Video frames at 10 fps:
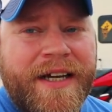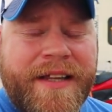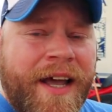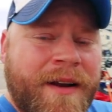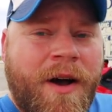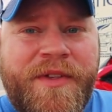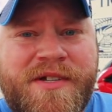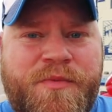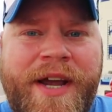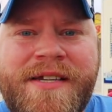They got all
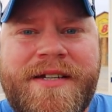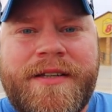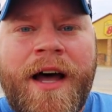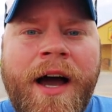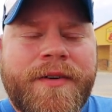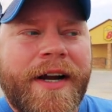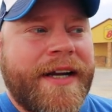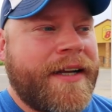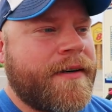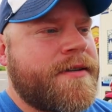this wasted lot
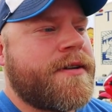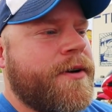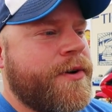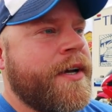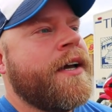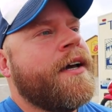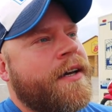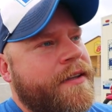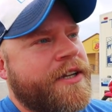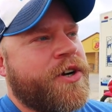right here, so
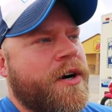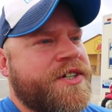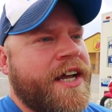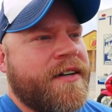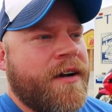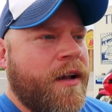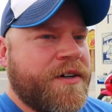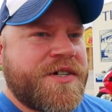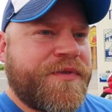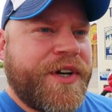they charge
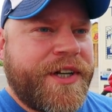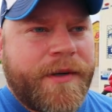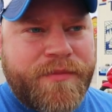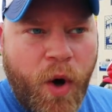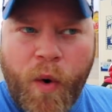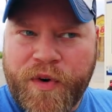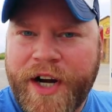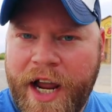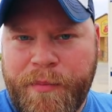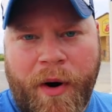$10 for you to
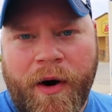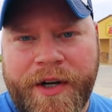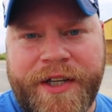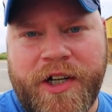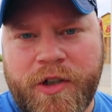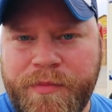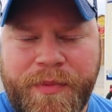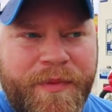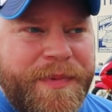overnight park, you know,